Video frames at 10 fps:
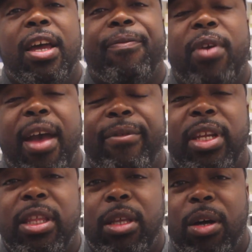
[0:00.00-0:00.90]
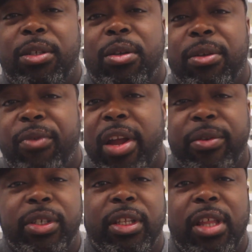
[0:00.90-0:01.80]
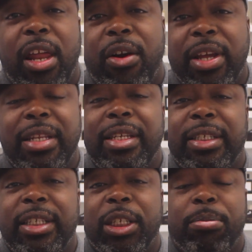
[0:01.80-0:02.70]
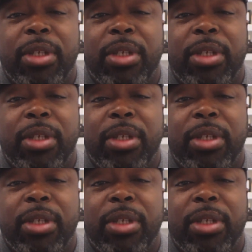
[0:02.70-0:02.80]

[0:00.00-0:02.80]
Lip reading: If you have any thoughts on the fragrances that are in this list,